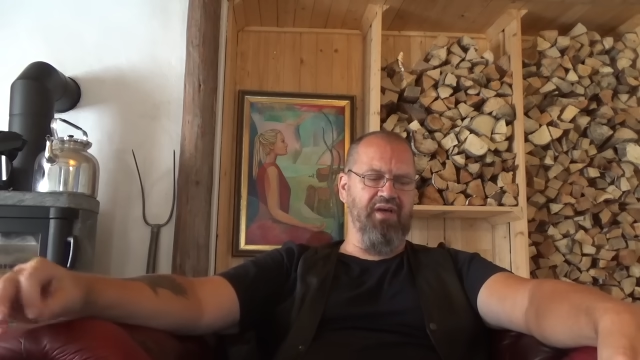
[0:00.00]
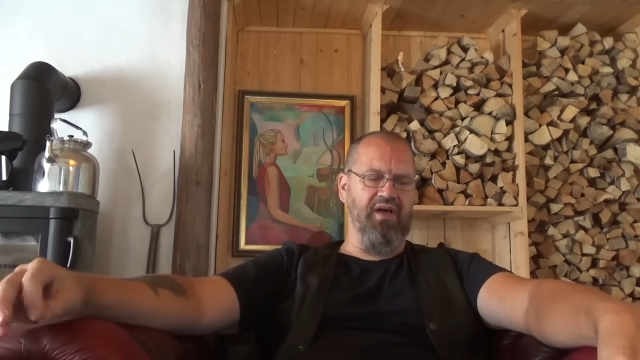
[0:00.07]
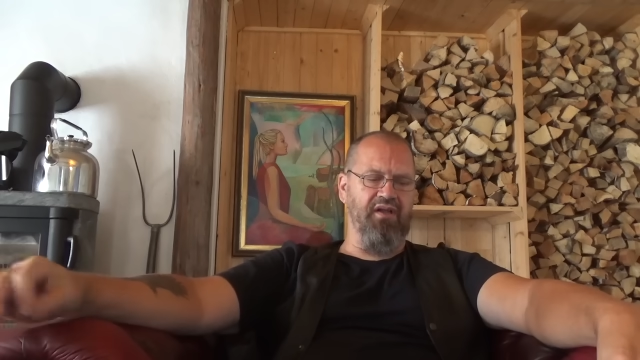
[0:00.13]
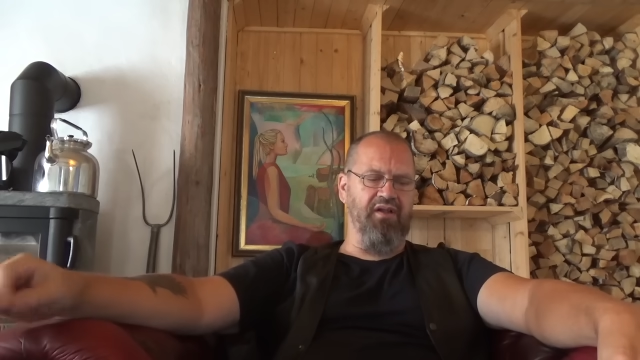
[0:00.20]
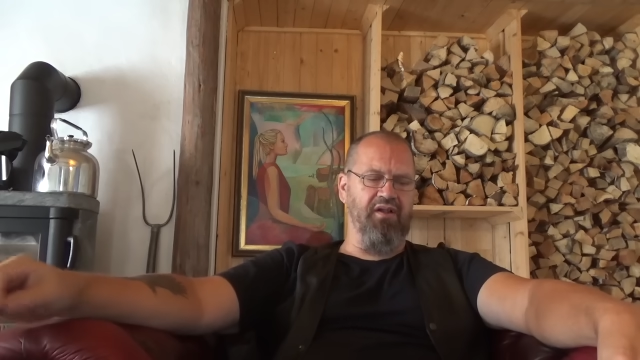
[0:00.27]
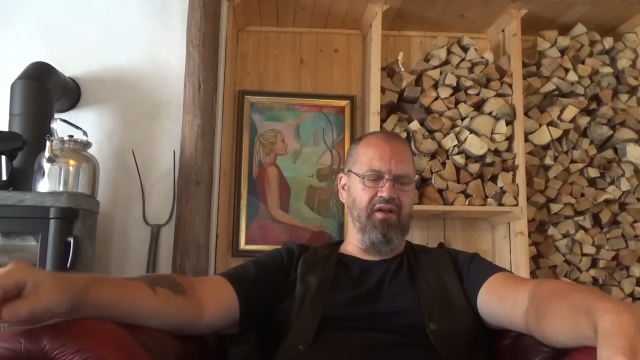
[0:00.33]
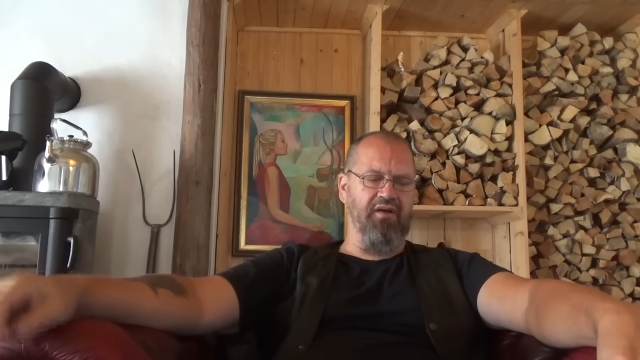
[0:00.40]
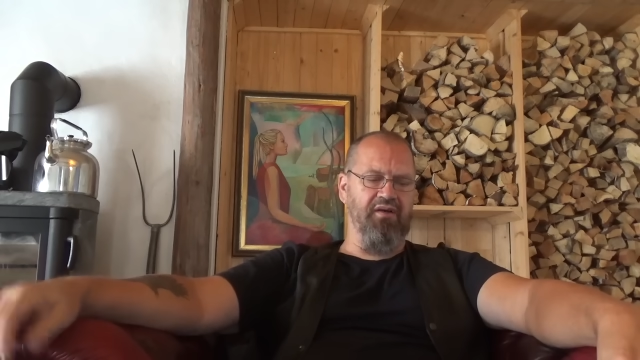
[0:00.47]

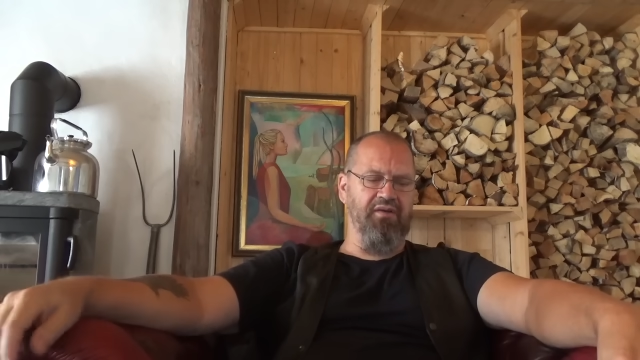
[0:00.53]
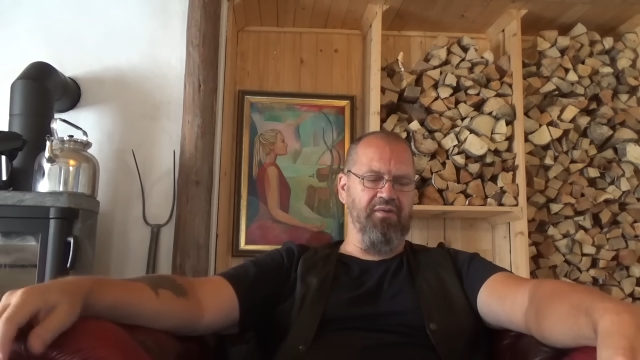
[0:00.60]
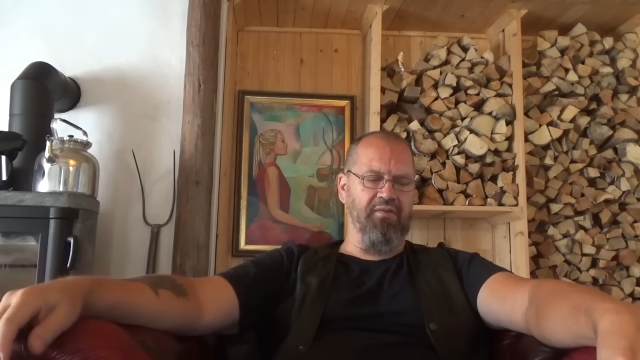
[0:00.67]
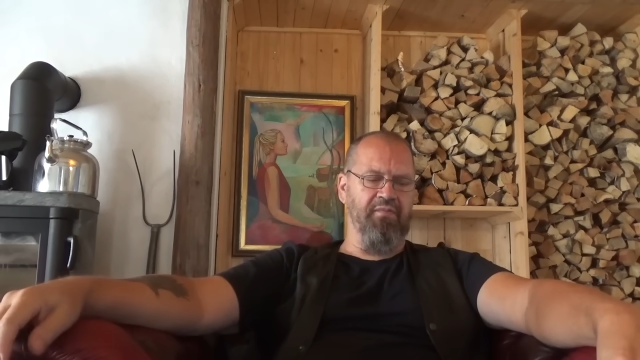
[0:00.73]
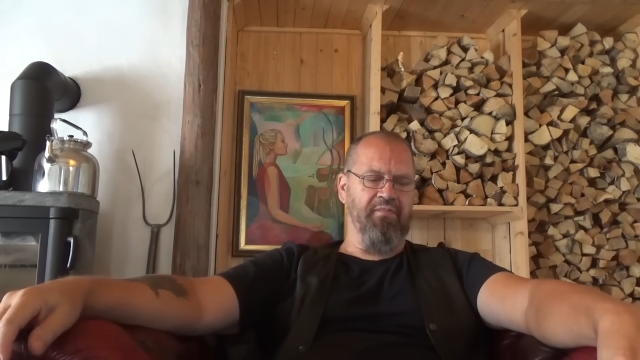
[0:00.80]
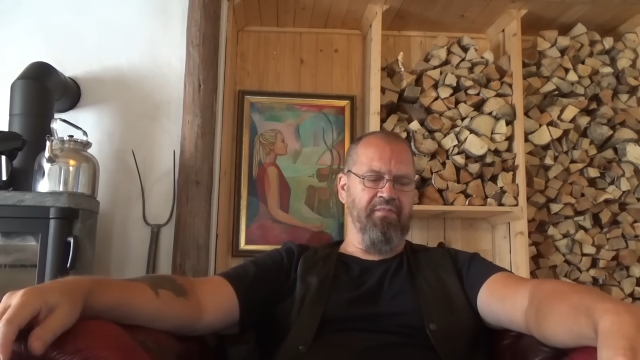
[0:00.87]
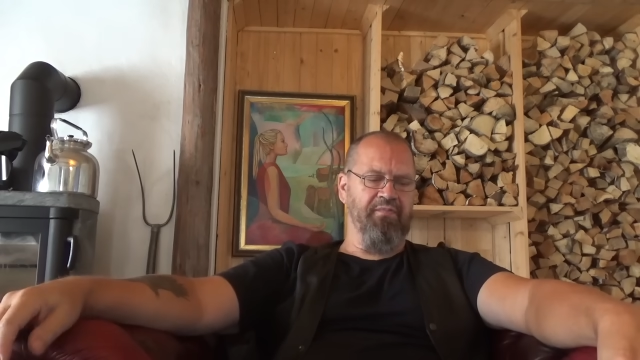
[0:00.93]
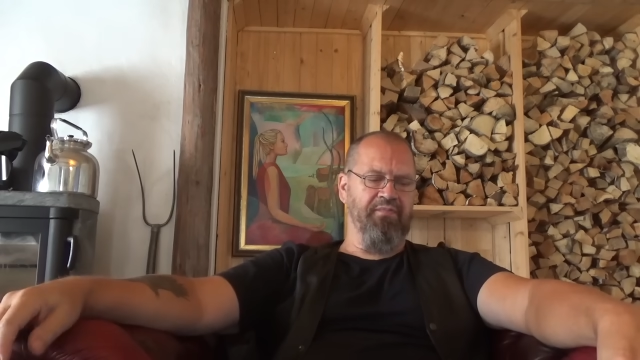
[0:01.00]
headline.
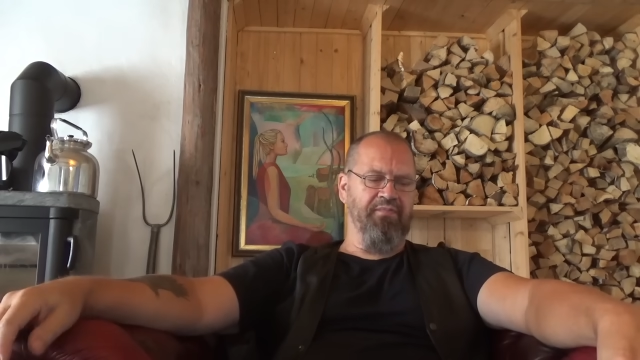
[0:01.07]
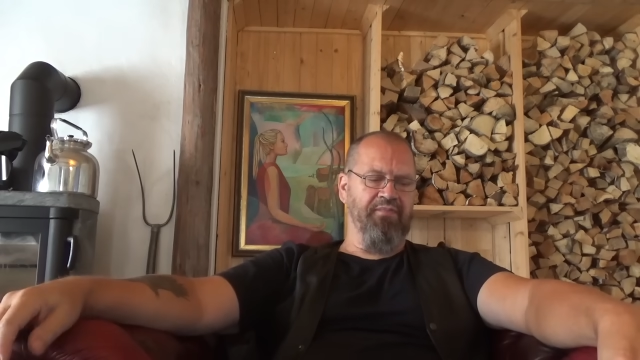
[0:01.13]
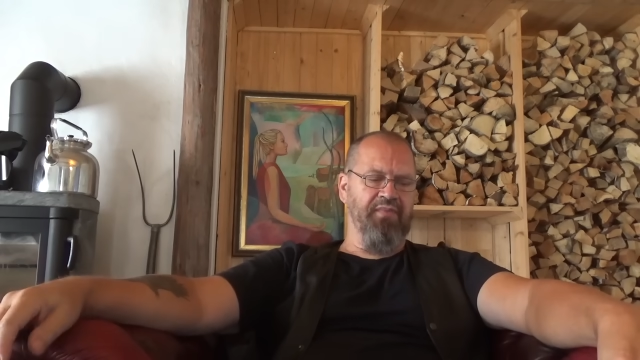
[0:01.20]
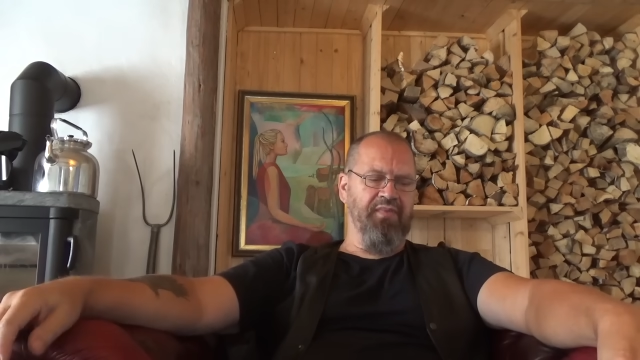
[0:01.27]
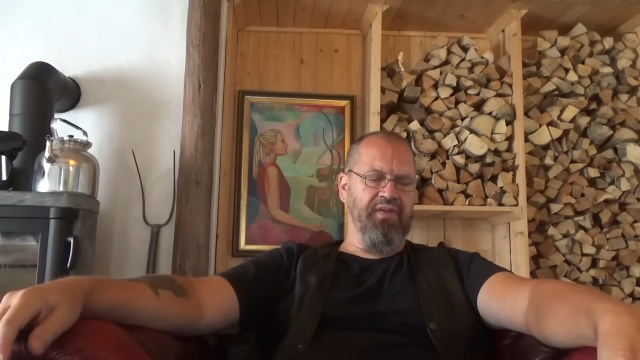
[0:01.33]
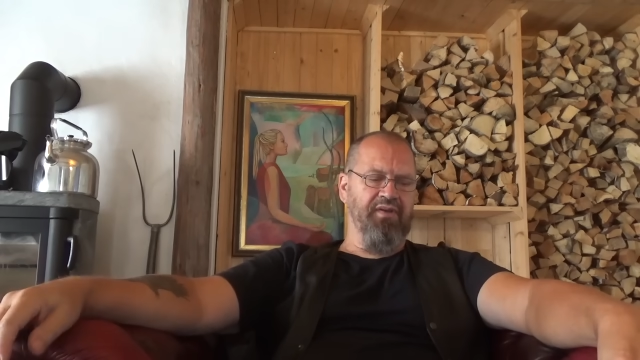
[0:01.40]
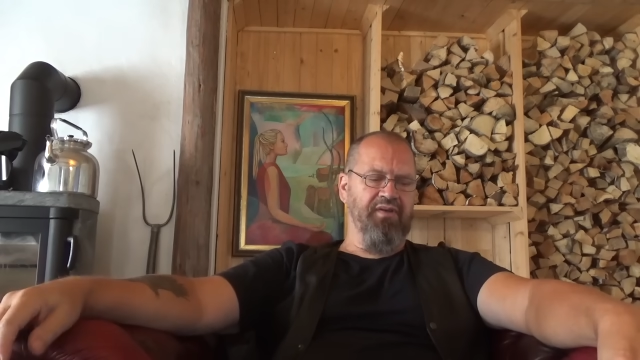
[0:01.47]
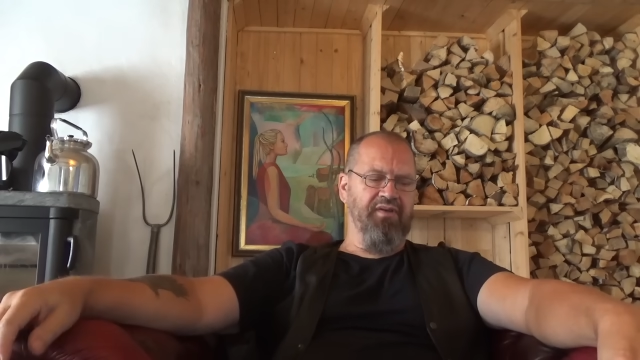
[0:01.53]

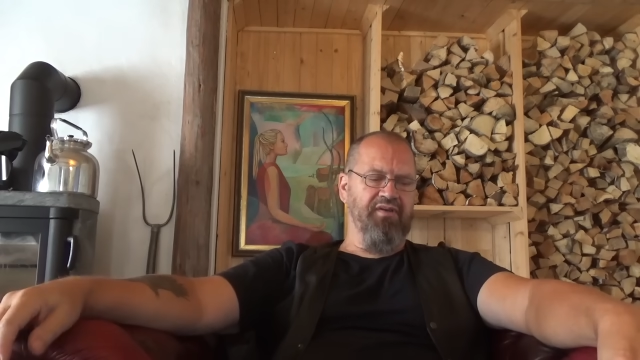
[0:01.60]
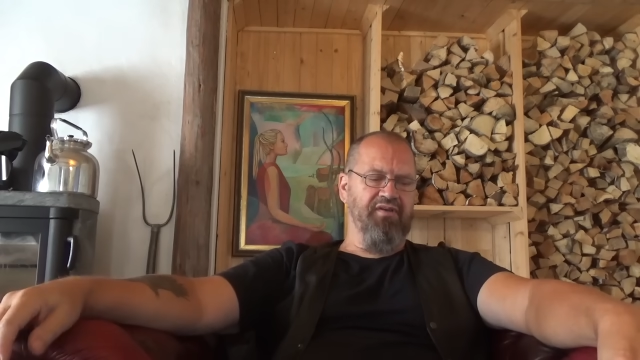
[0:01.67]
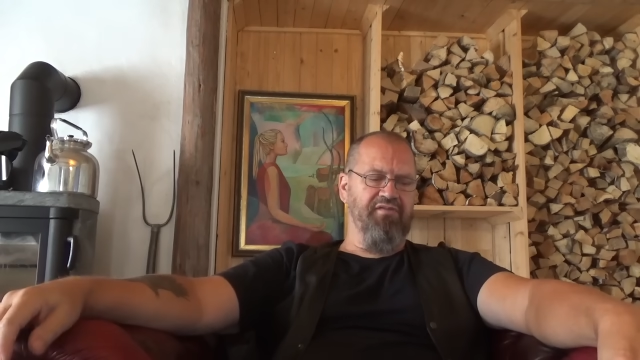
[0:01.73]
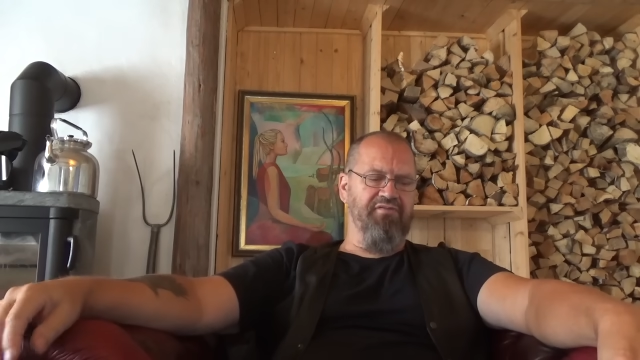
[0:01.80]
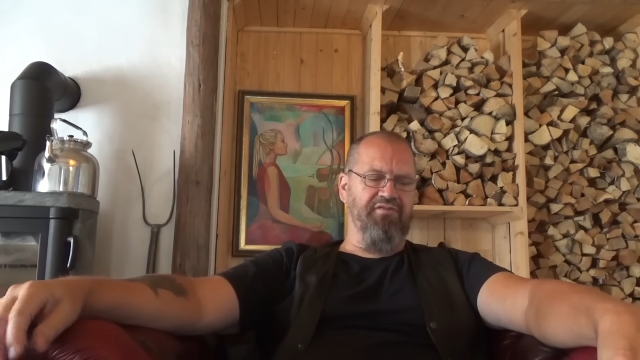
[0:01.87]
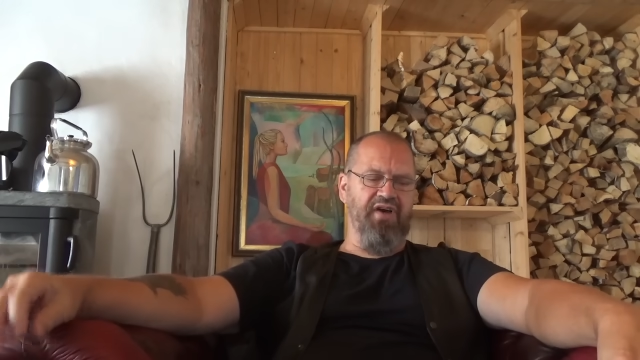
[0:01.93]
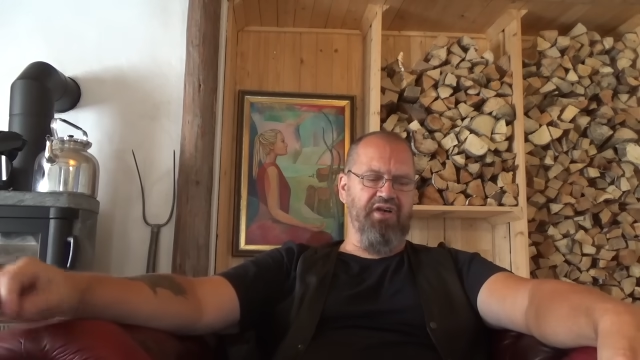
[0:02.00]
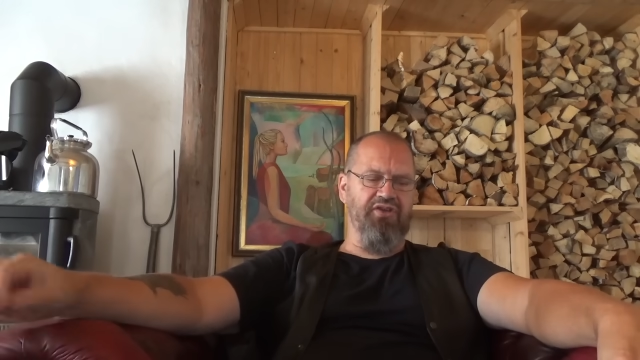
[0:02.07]

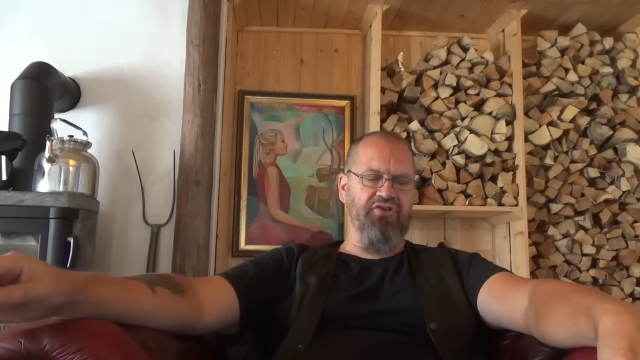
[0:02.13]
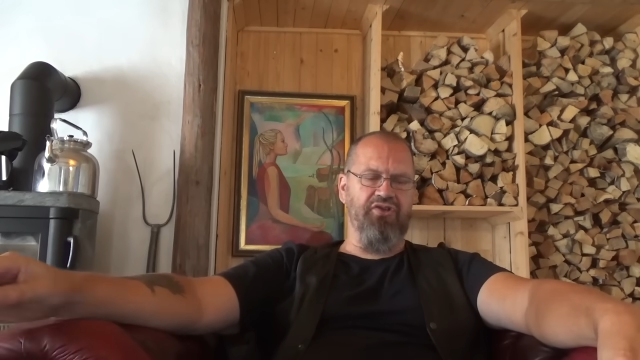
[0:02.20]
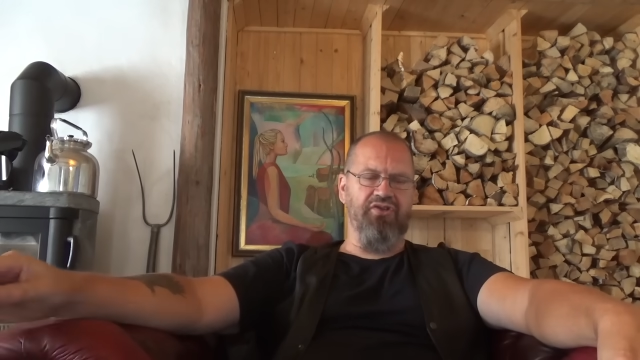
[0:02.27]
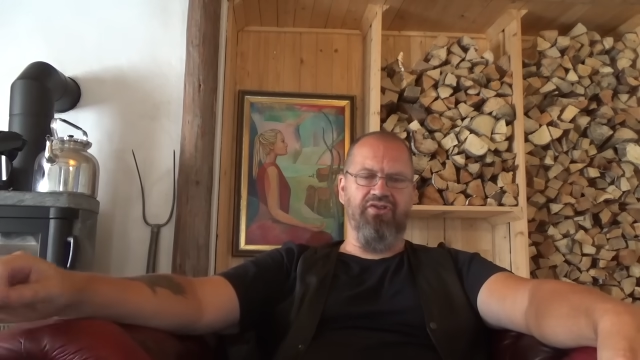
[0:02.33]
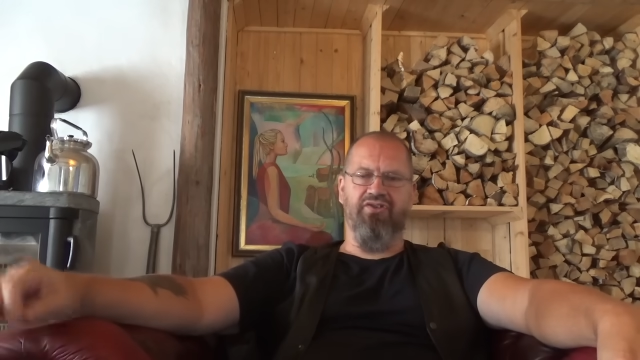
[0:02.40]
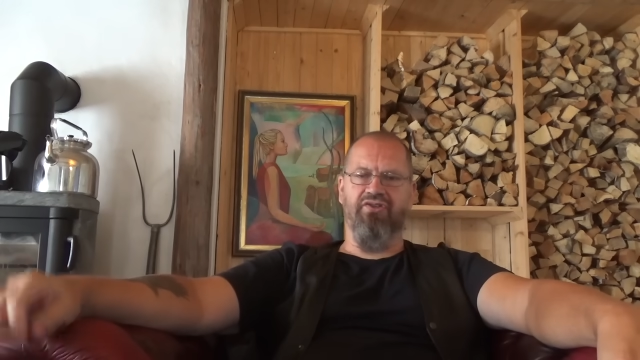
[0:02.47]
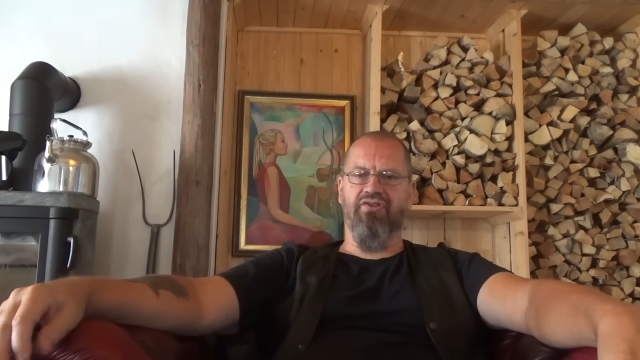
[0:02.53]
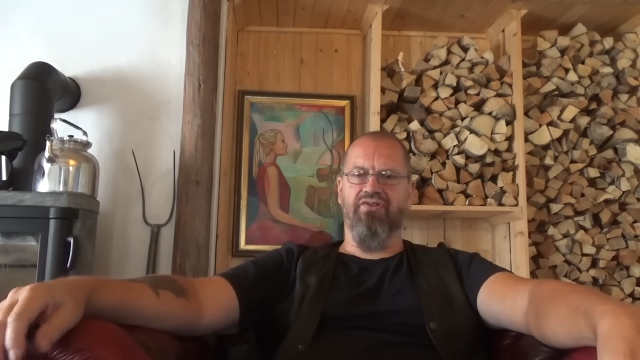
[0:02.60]

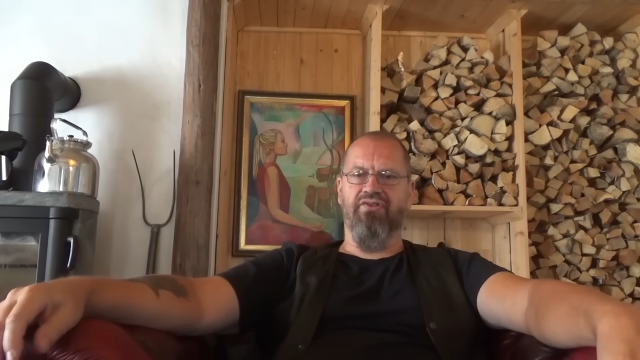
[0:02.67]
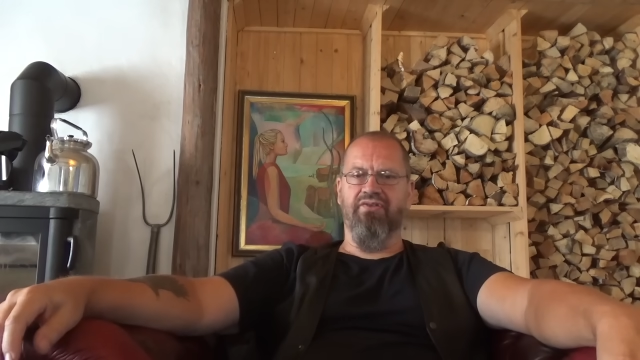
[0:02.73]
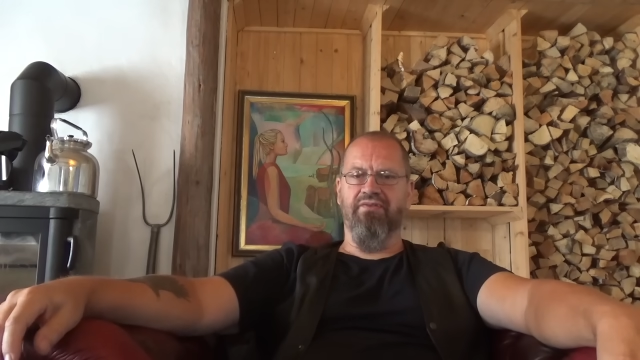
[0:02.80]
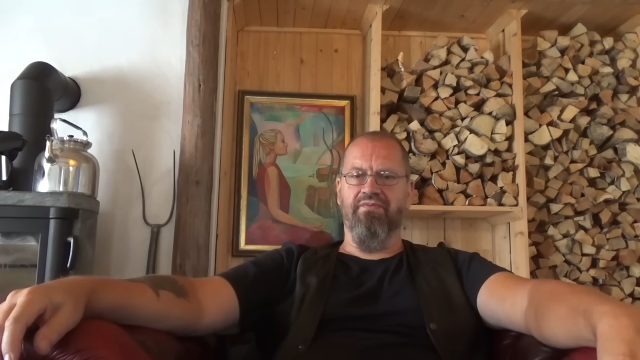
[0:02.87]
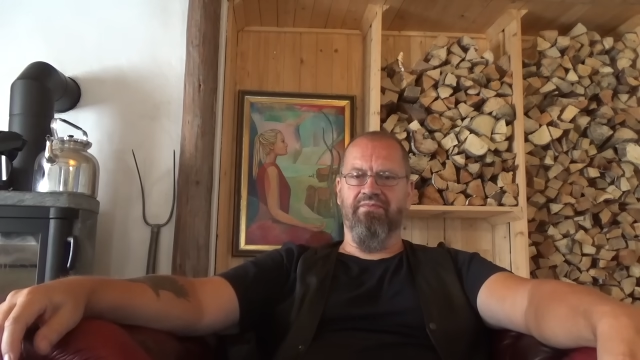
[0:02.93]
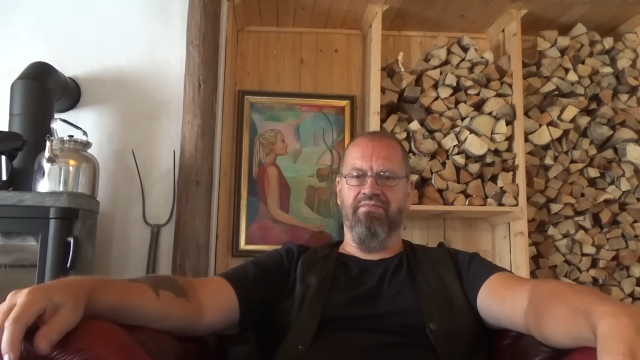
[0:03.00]
Fascists.